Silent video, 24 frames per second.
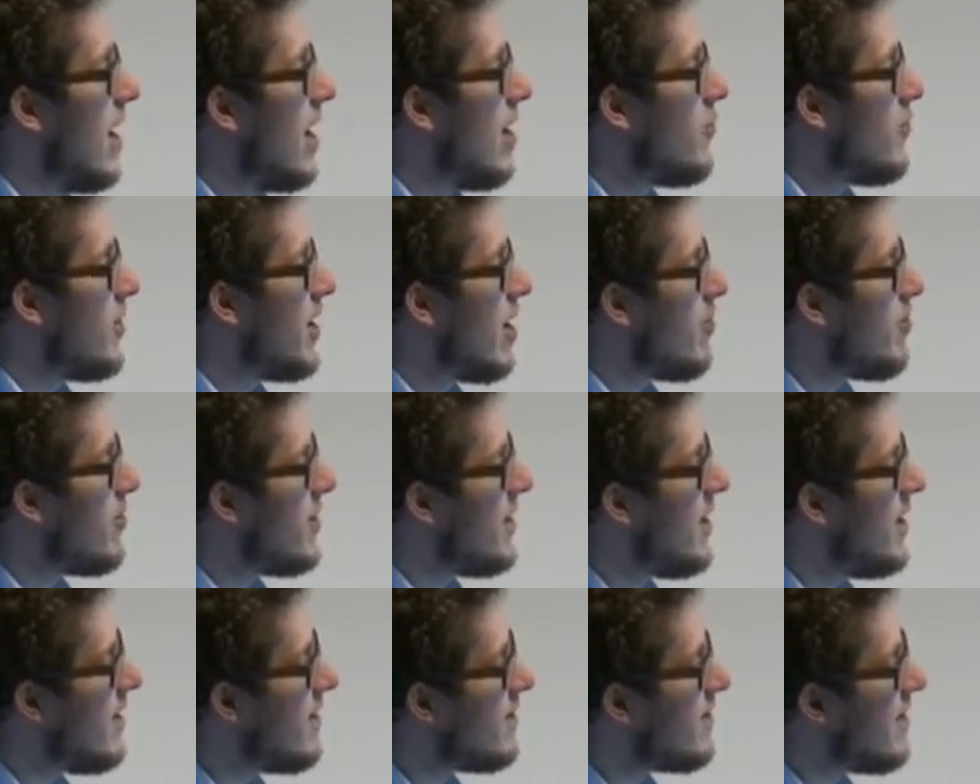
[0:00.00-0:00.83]
And what happened
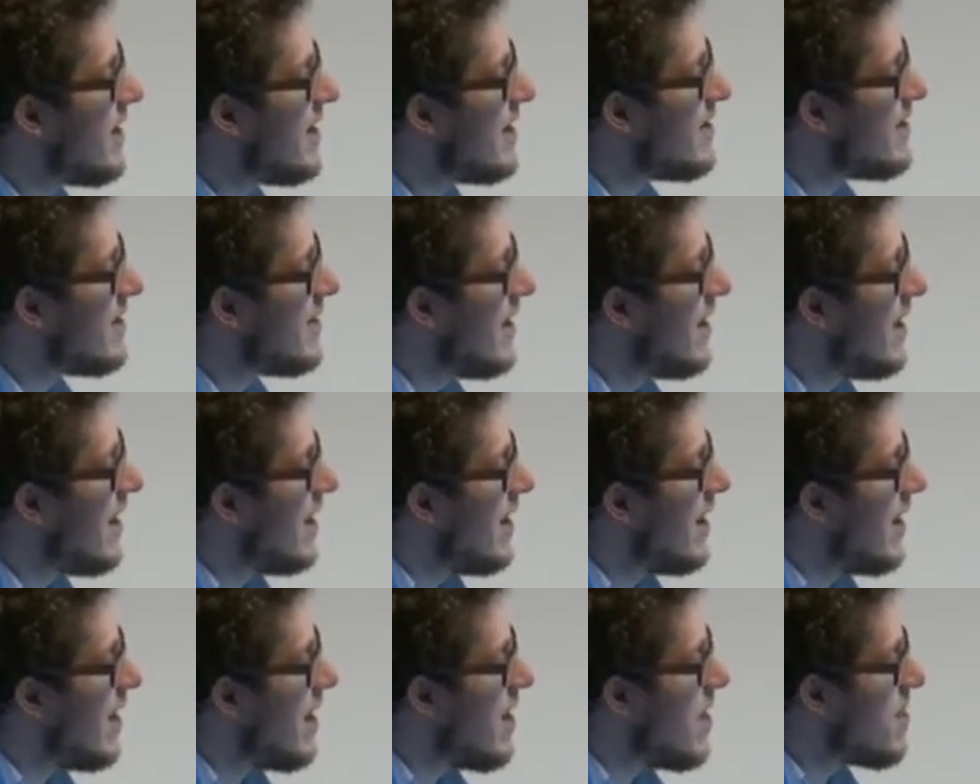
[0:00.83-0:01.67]
here is that
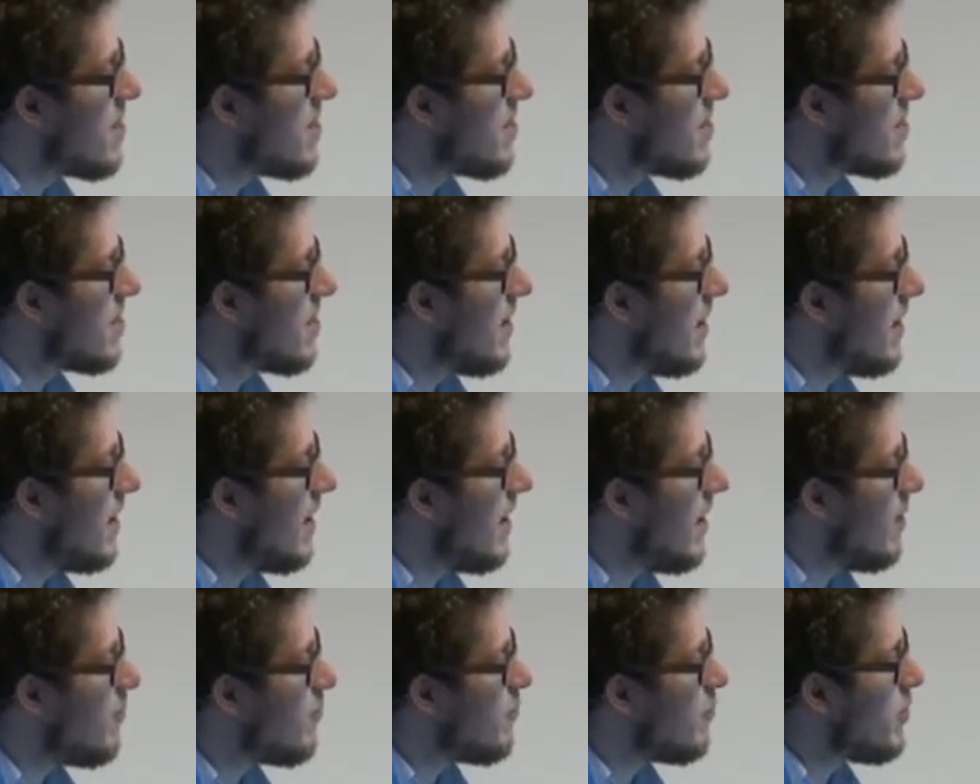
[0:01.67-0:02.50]

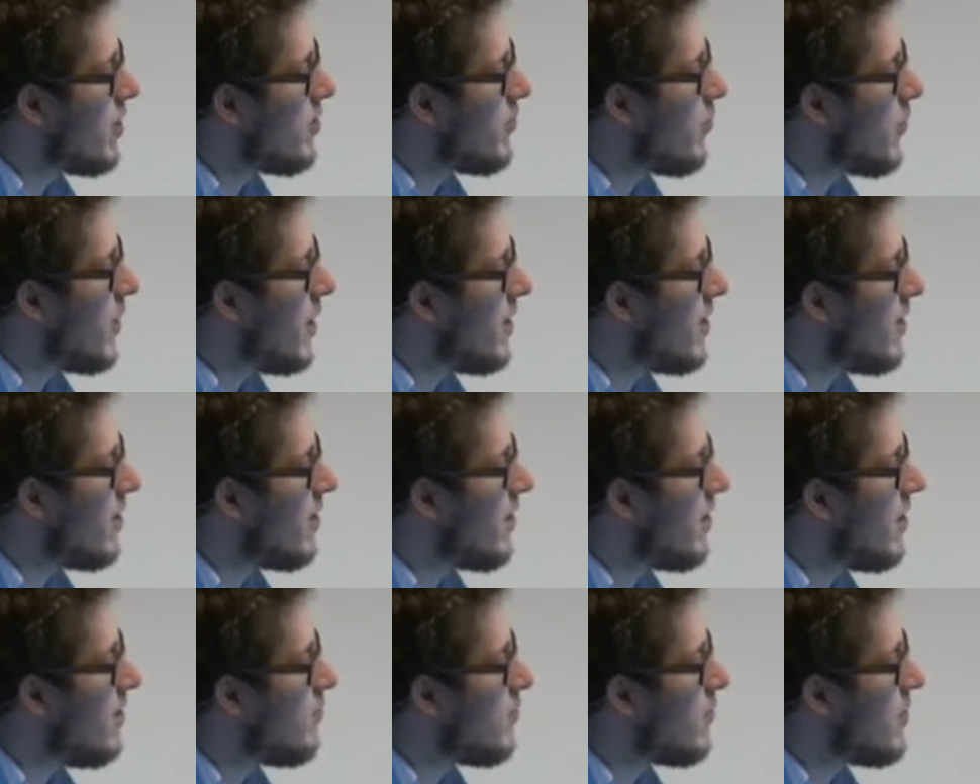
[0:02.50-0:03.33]
between
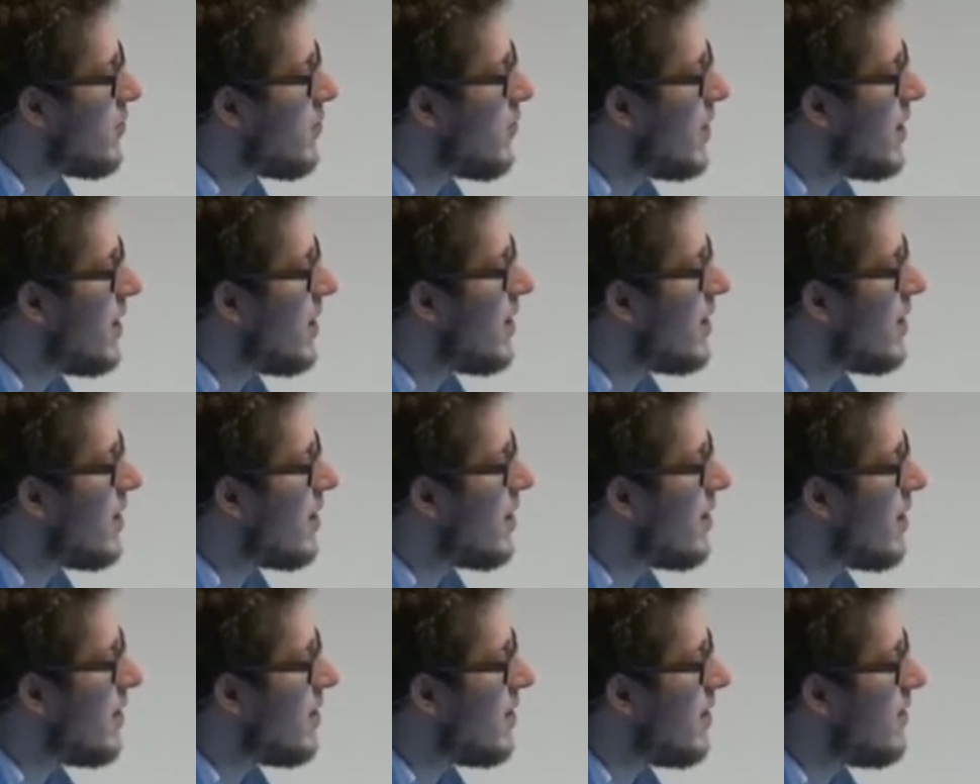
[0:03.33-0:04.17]

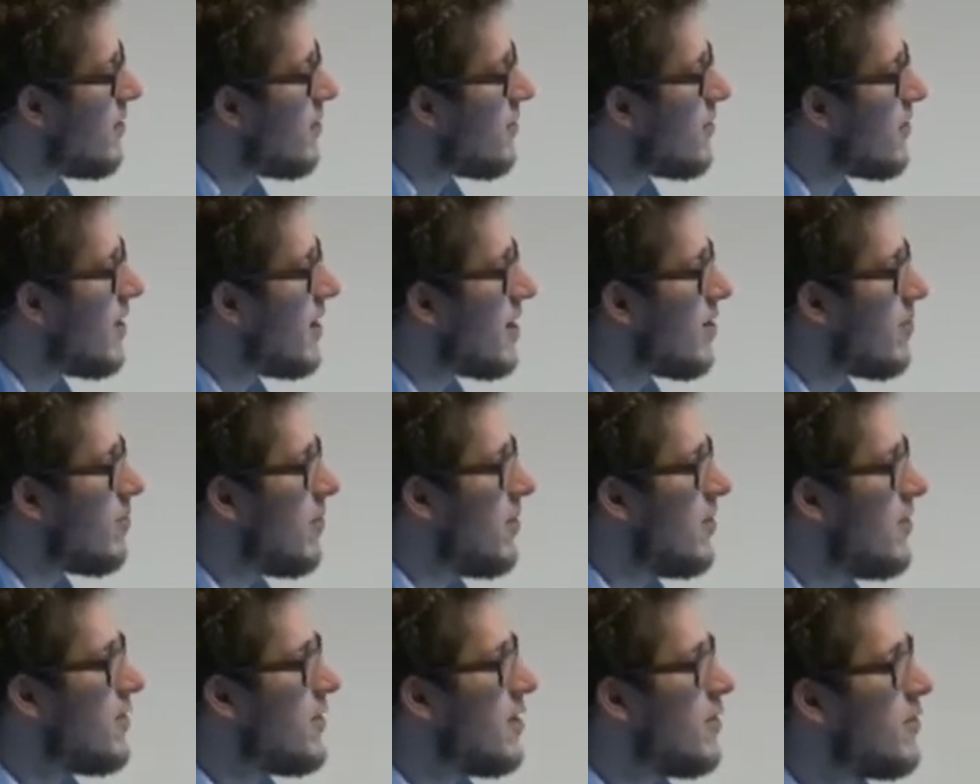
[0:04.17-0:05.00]
these two data
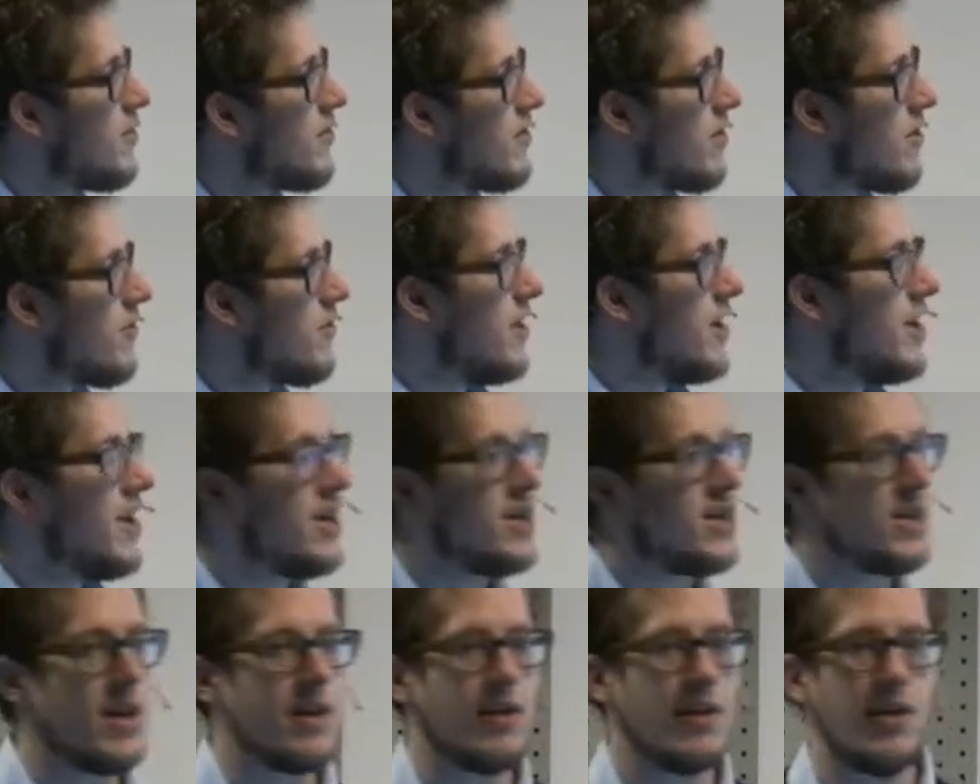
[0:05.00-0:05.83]
points, there was a
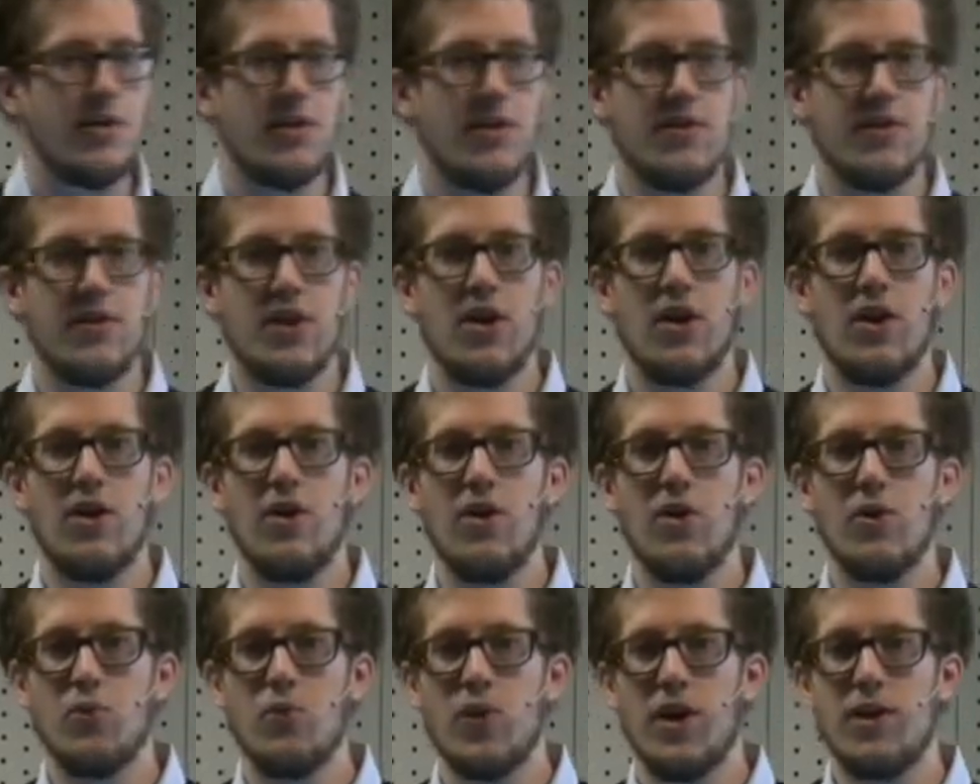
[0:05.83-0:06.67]
3-day shutdown in Sierra
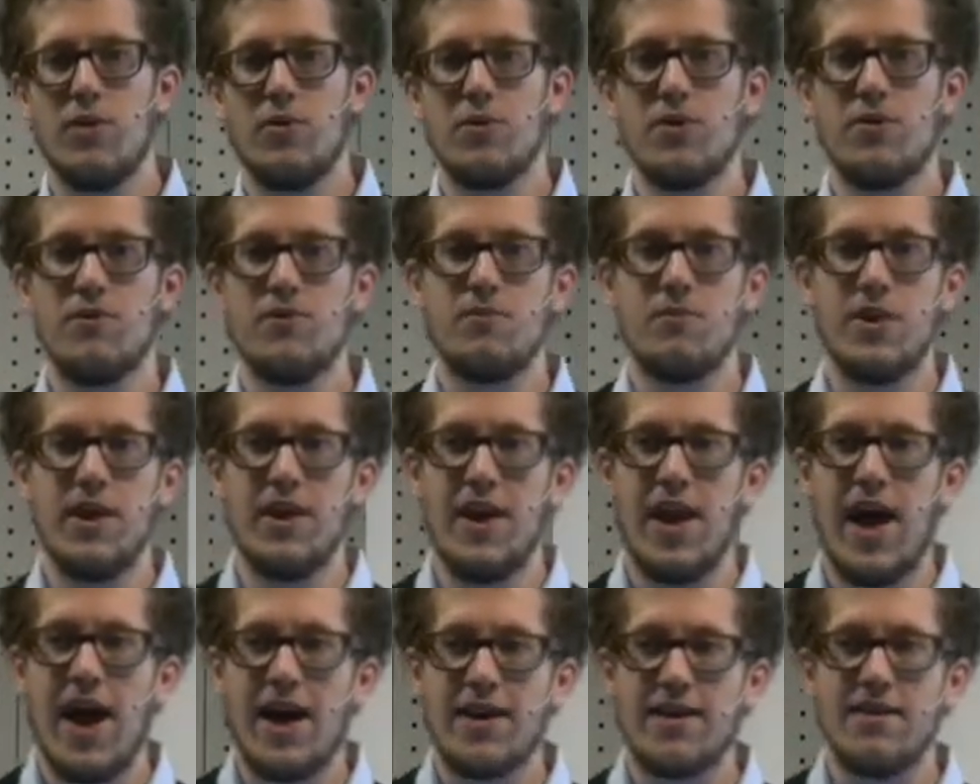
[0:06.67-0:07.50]
Leone where there was
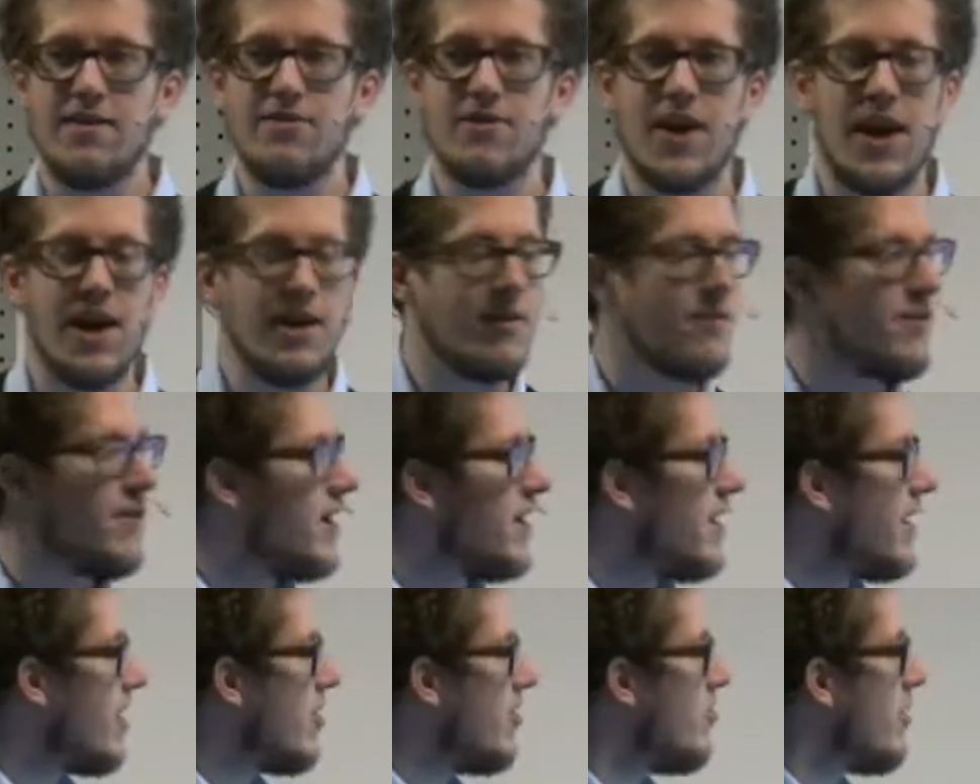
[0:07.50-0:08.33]
an active
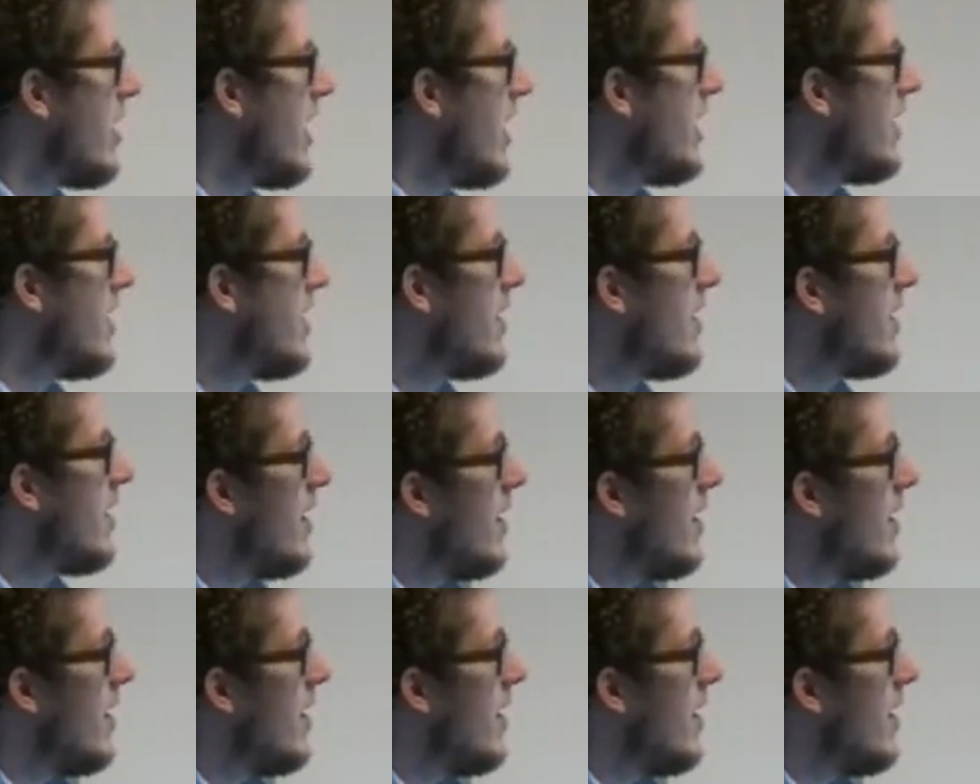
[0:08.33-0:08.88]
case-finding campaign.